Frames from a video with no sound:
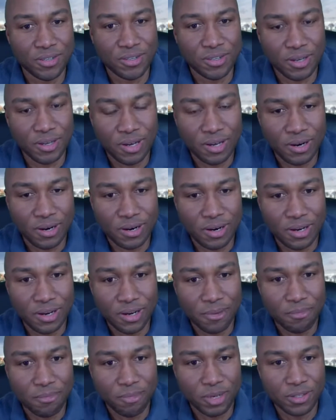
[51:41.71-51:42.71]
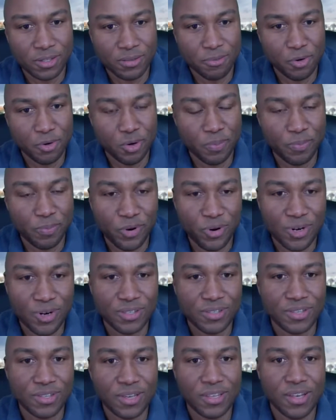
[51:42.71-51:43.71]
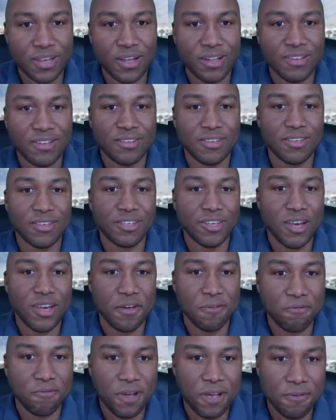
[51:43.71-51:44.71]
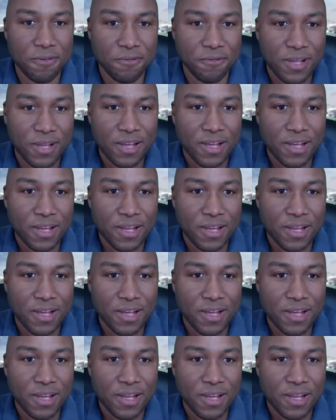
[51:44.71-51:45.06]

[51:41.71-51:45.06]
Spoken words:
to multiple reports against the JFF